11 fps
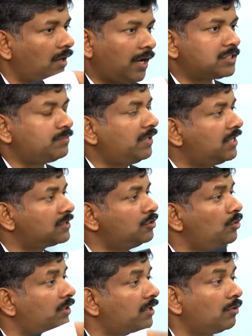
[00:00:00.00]
as many as
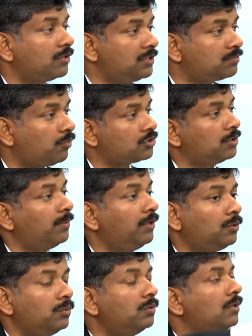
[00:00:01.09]
new technologies possible
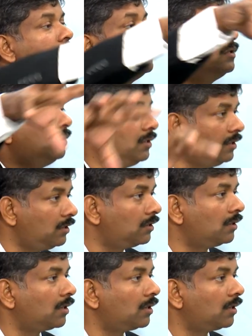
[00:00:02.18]
to the